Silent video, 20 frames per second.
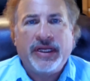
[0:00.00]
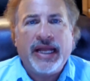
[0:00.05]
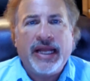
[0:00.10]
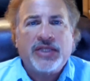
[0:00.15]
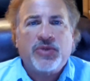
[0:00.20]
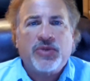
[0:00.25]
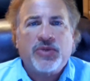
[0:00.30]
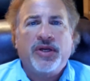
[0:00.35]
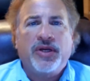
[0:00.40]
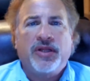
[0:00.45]
And
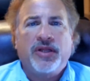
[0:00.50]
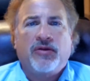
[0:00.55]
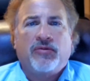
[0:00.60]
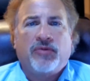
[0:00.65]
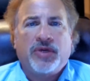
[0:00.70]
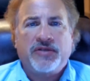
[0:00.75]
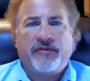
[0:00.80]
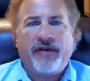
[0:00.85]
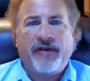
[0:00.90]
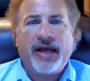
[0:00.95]
that's one of the
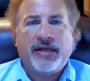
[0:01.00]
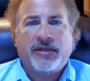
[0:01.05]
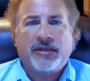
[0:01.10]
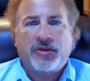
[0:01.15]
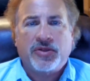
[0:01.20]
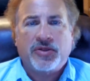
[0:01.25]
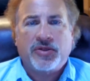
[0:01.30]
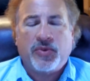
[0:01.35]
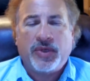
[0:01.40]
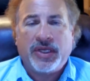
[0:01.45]
risk
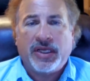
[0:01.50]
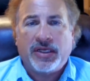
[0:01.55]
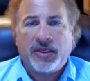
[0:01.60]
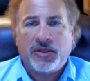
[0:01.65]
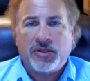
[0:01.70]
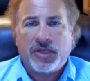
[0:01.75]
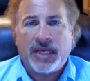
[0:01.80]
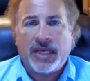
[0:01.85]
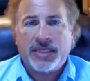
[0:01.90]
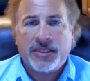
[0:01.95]
factors we can
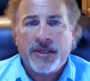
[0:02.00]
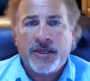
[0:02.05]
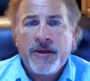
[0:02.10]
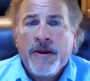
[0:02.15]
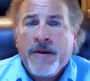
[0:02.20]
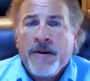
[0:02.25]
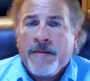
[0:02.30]
address.